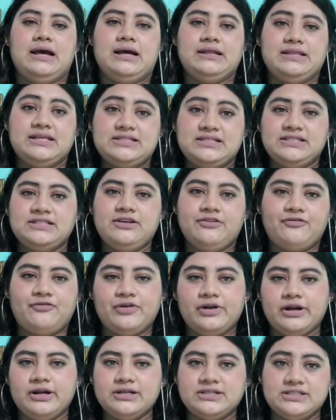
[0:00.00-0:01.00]
this is the
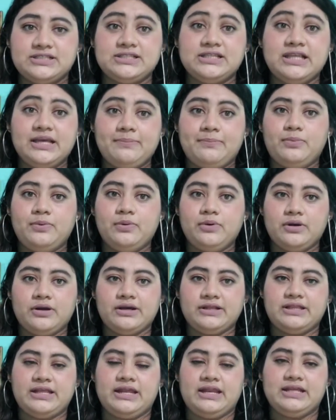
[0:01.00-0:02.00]
first sleep book
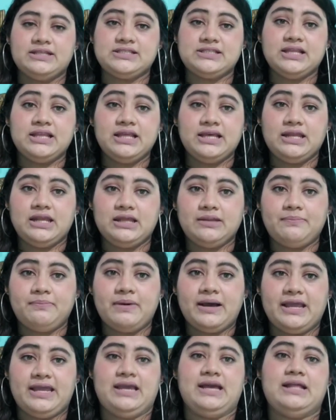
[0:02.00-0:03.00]
that is led
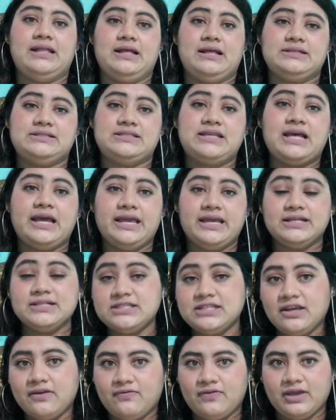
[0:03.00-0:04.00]
by a
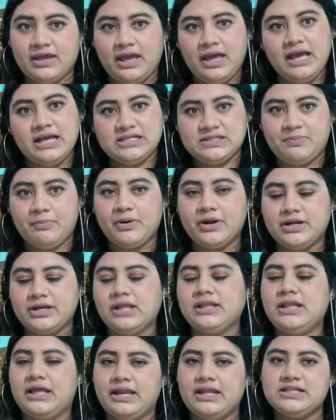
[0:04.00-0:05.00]
scientific expert,
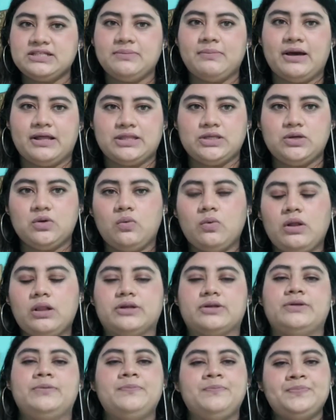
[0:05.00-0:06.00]
that is Mathew
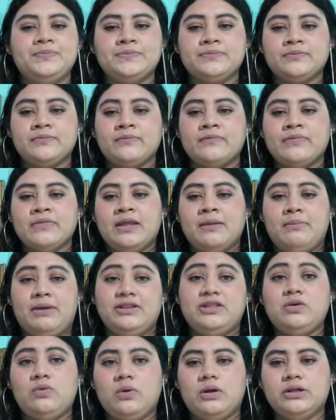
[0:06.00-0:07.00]
Walker.
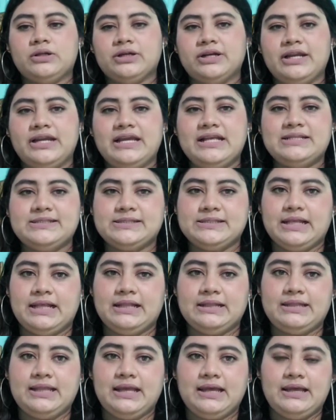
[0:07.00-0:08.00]
Mathew Walker is
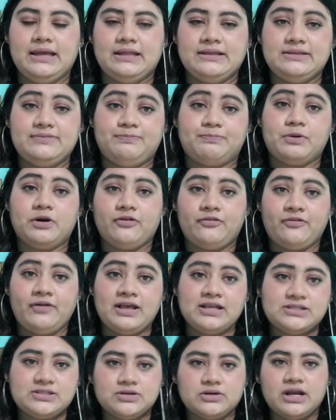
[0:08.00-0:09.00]
the
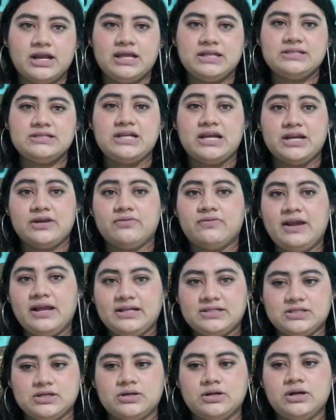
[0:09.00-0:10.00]
professor and
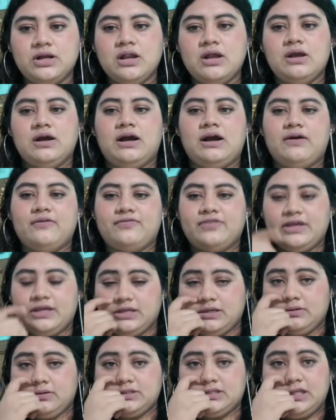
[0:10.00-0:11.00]
director of the
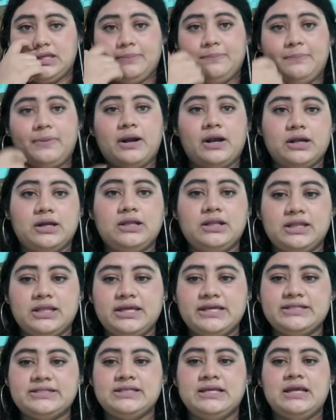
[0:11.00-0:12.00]
UC
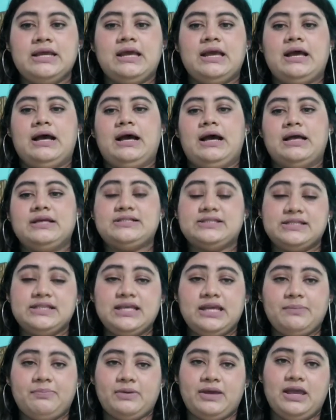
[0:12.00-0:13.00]
Berkeley's
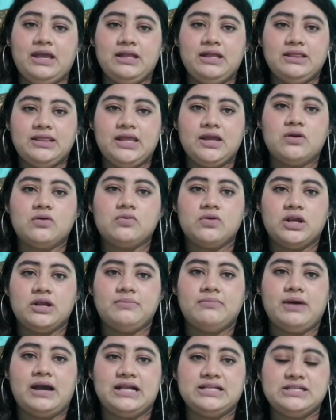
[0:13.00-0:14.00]
Sleep and
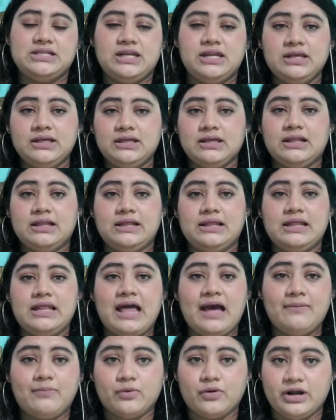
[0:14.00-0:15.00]
Neuroimagining
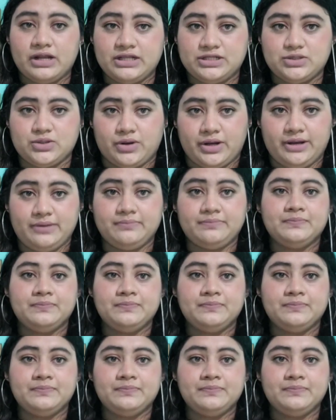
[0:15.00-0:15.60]
Laboratory.